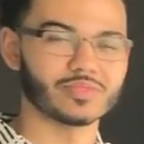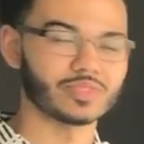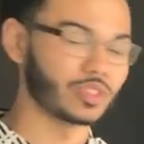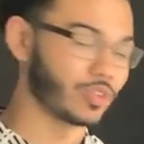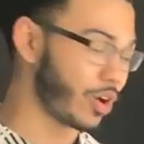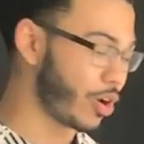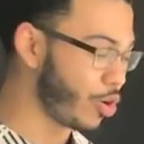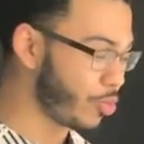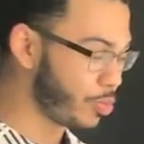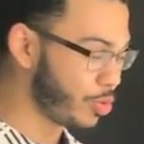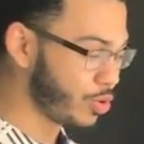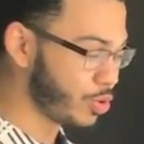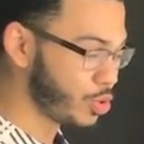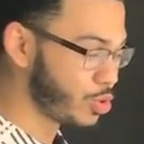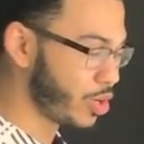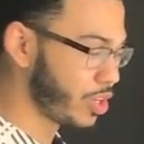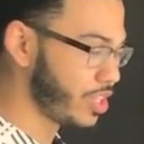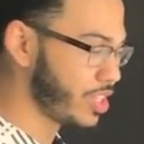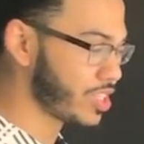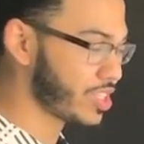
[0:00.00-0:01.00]
So I hope you
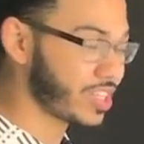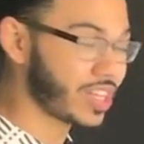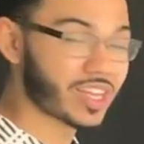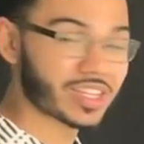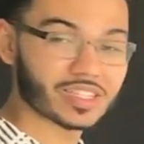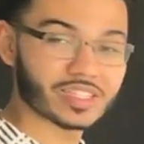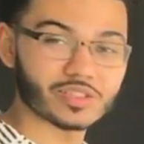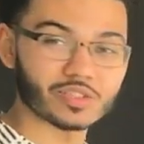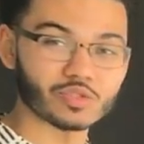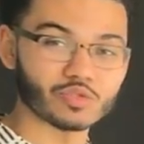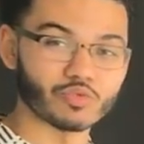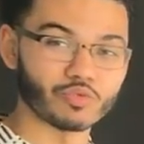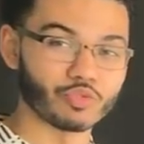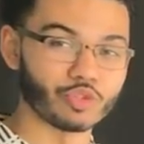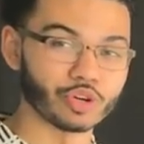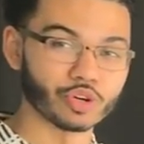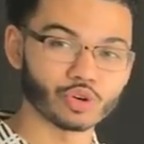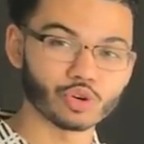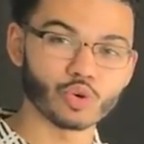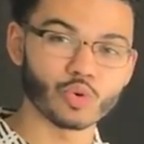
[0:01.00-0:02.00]
enjoyed this lesson
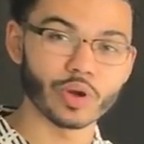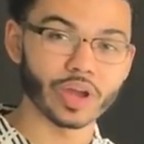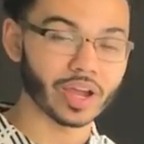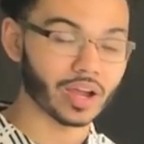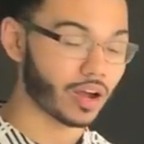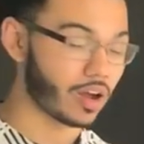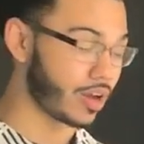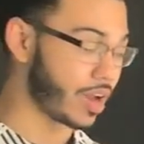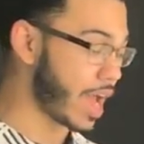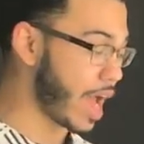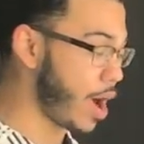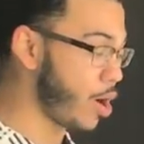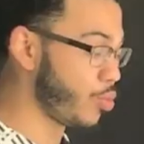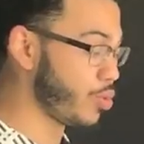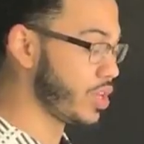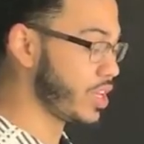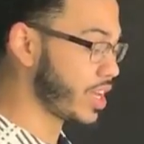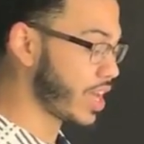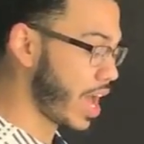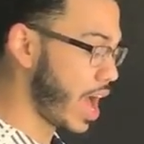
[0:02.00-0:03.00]
real quick on how
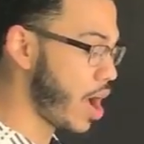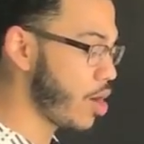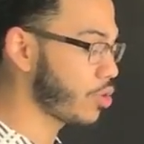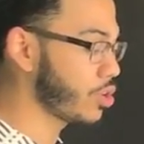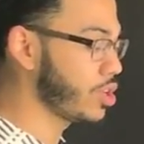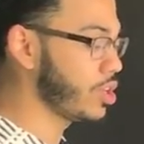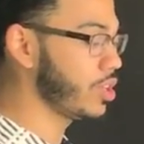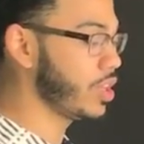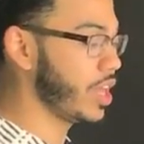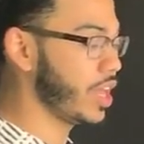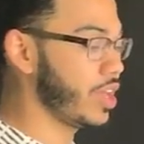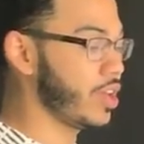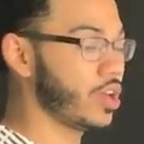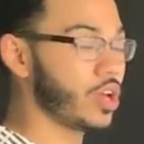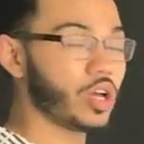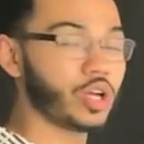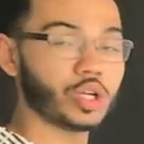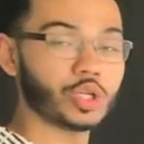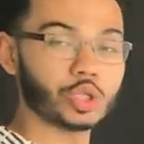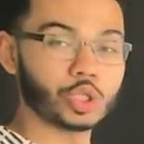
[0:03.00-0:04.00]
we calculate
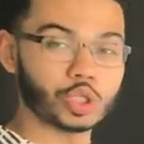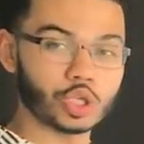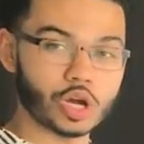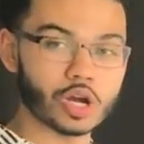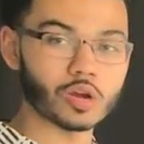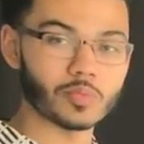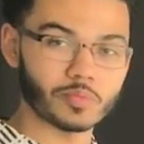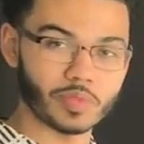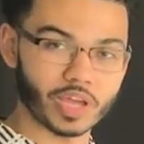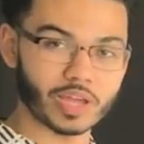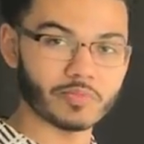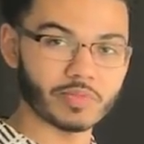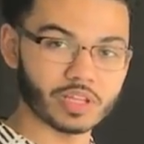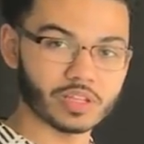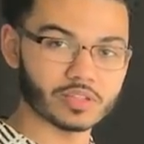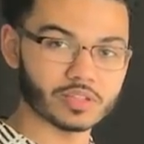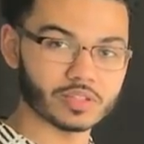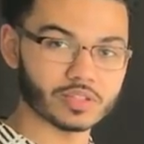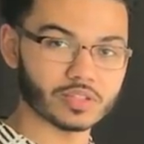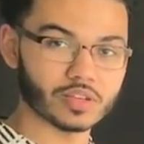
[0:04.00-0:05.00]
chunk
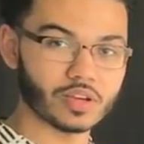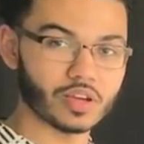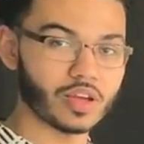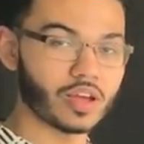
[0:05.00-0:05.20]
payments